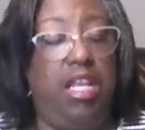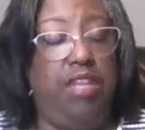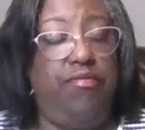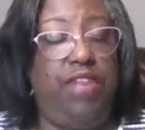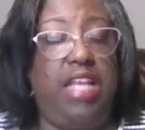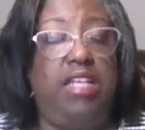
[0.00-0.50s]

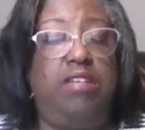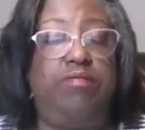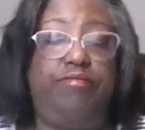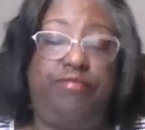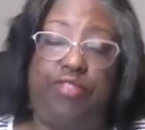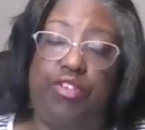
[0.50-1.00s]
and
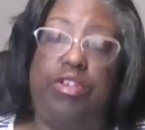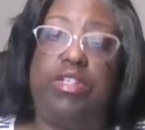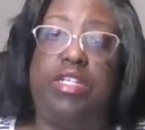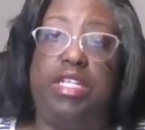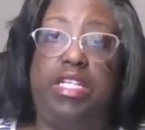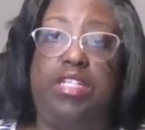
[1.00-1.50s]
invited
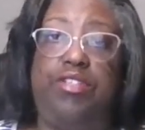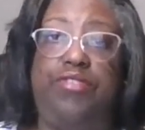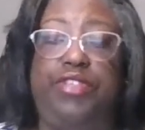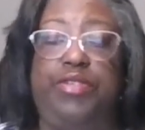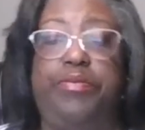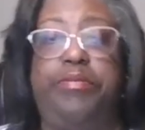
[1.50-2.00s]
for an
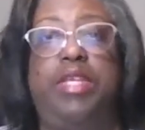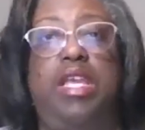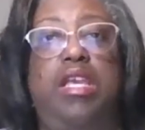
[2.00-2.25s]
interview.